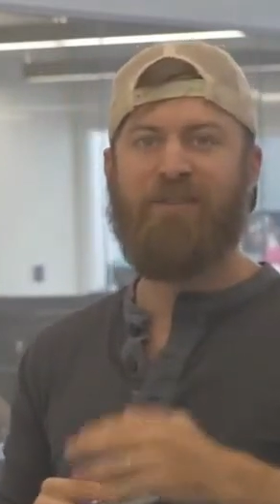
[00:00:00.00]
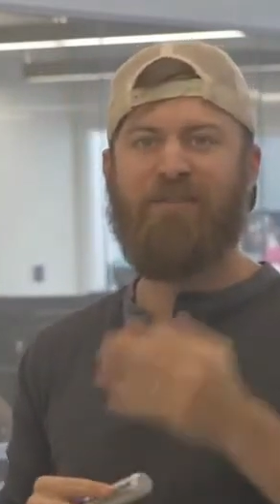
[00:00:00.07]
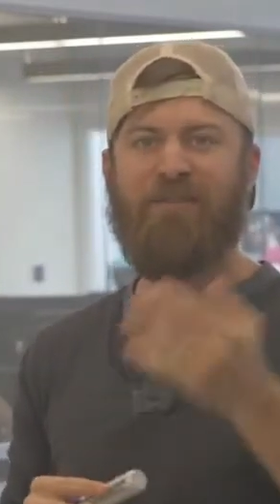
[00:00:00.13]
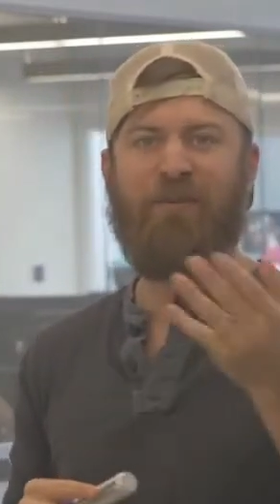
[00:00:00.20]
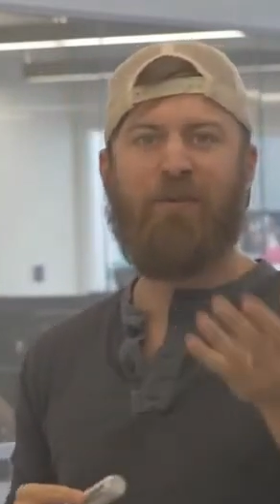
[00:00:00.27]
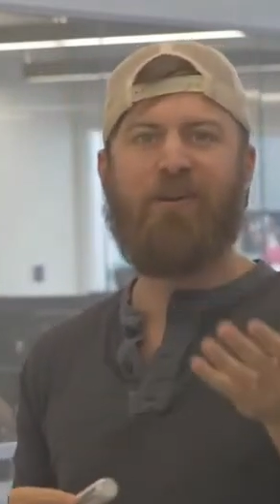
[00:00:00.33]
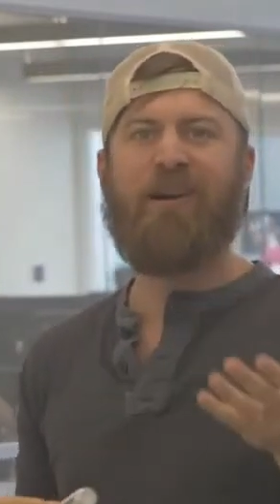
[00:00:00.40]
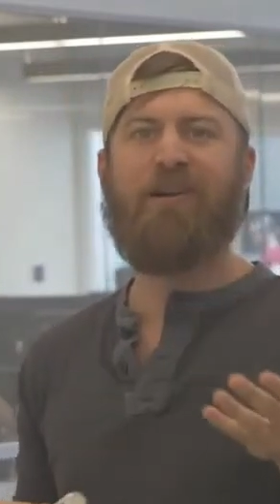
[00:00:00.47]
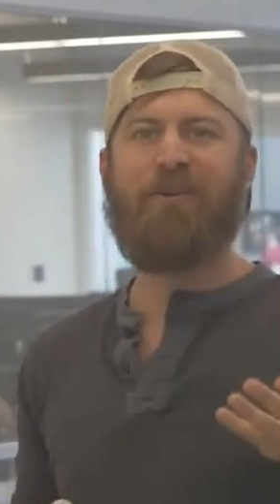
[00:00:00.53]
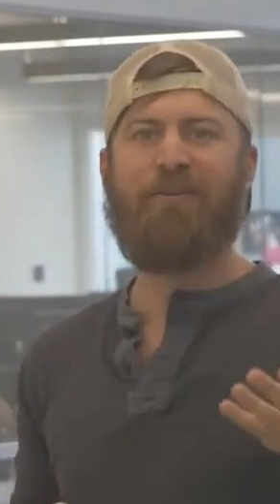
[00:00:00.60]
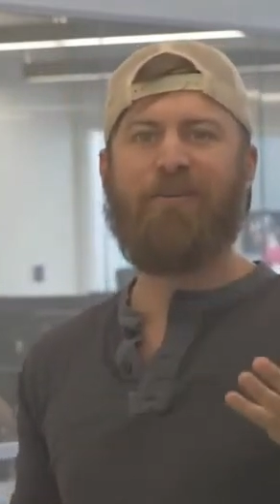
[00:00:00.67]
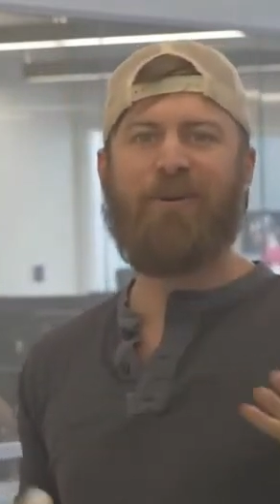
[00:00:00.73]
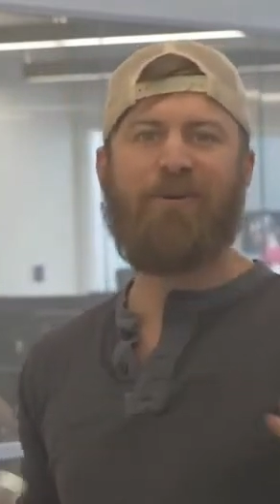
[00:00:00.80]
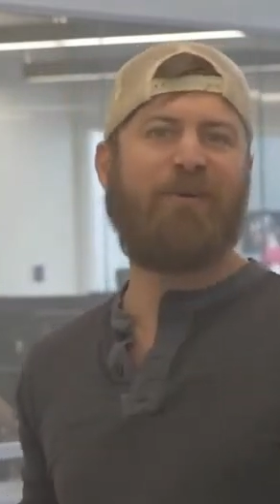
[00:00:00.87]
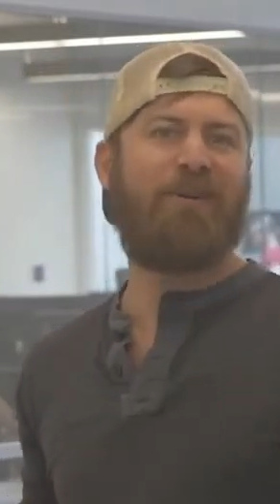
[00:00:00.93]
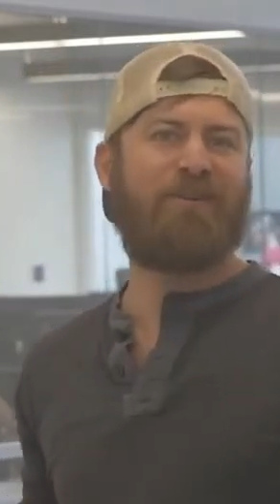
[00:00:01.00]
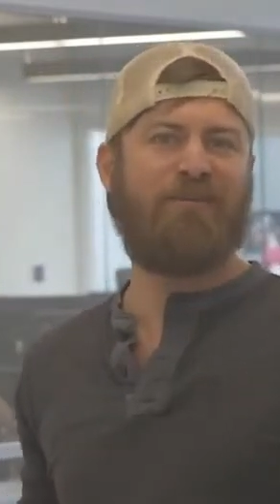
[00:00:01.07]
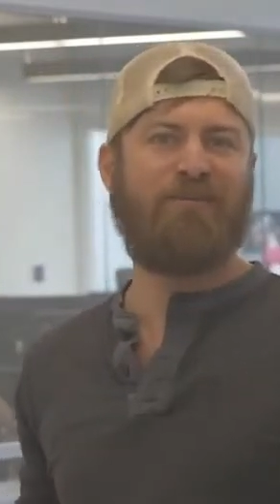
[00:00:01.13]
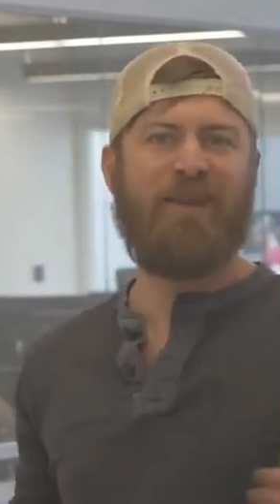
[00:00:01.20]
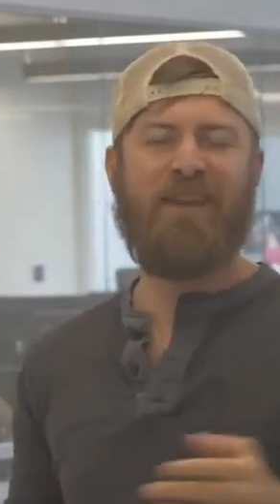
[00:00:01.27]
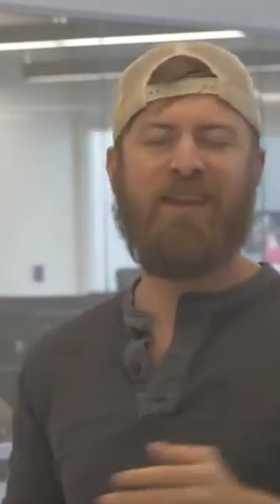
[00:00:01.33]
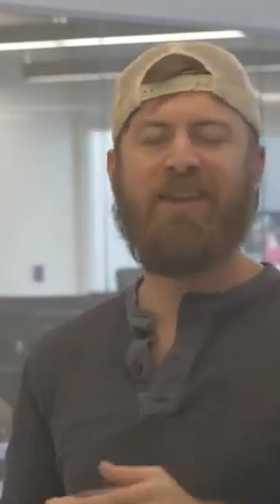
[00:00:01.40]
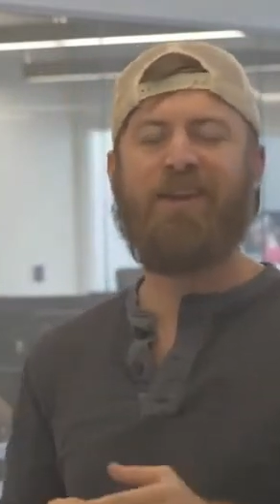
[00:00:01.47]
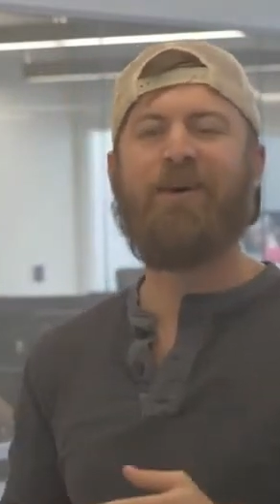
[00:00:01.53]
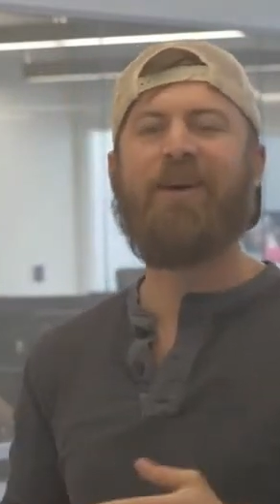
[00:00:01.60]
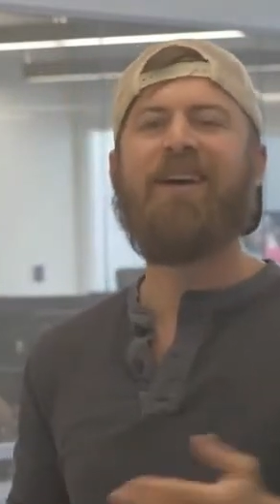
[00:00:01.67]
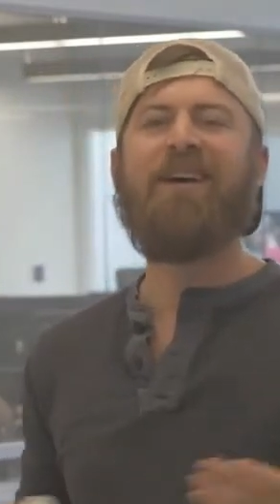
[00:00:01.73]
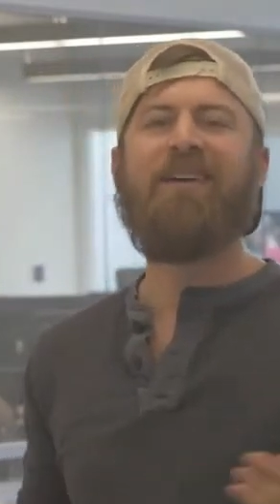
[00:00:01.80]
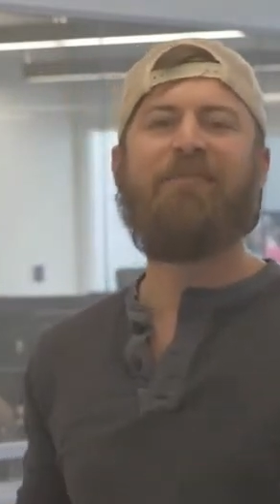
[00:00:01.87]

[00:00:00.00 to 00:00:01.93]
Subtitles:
the 4-hour work week took me, you know,